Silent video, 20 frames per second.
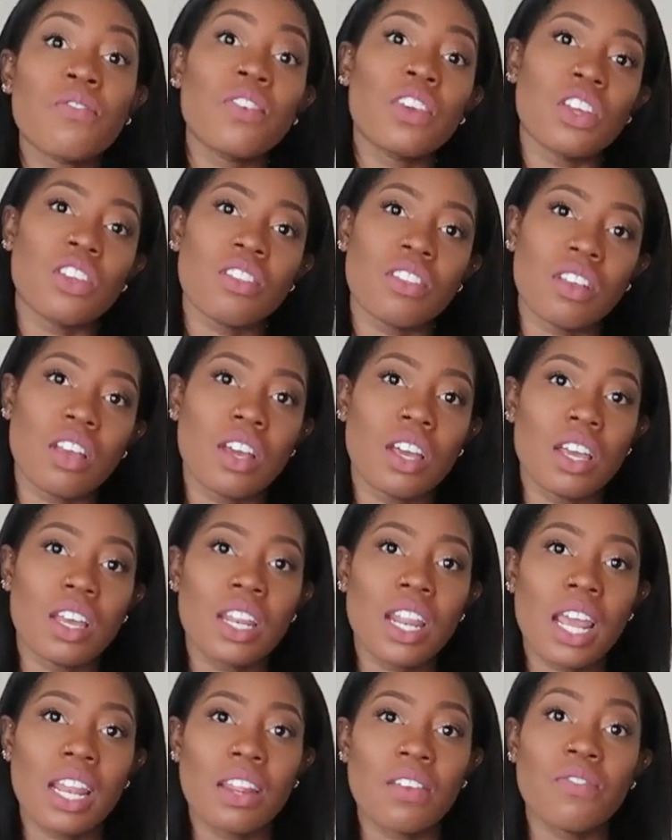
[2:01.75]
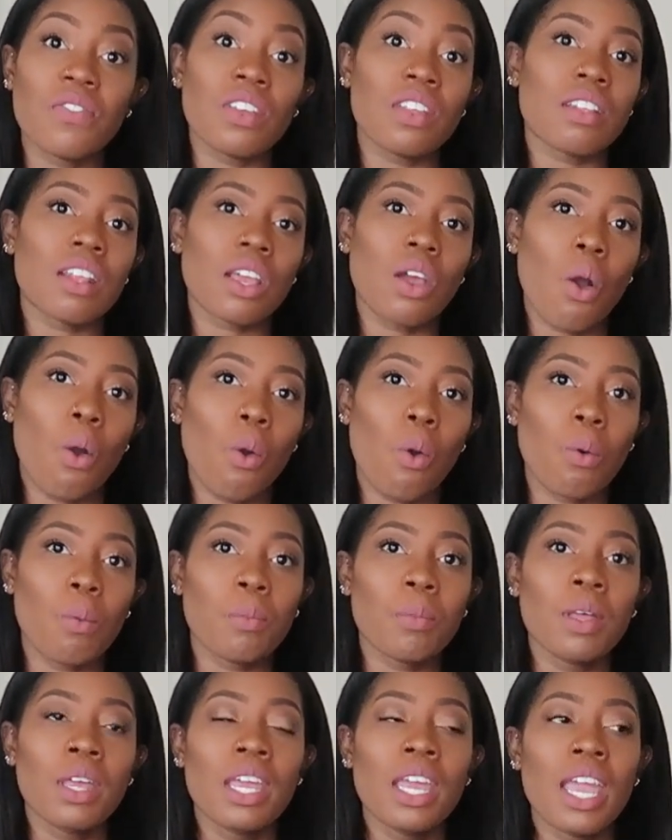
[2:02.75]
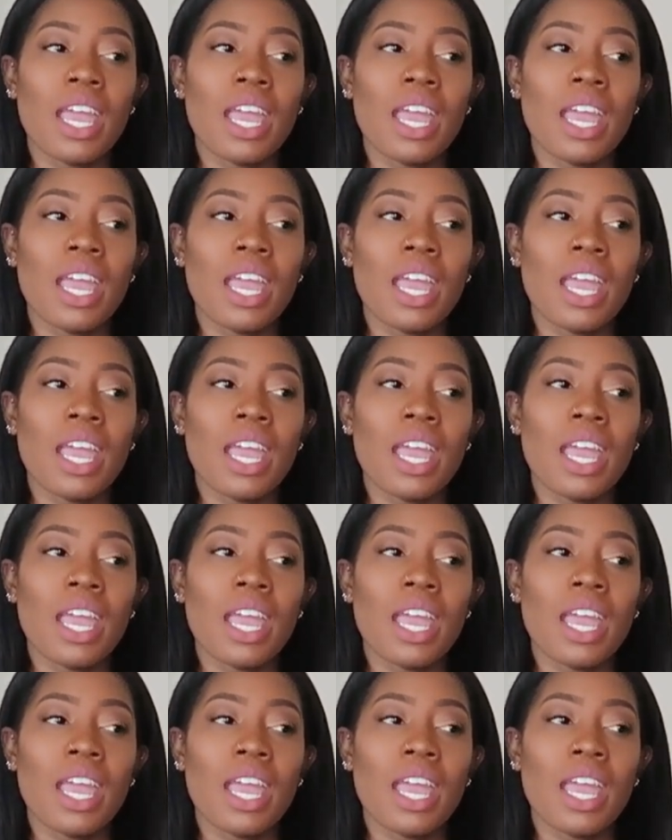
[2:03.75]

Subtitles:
feels good and it feels like home.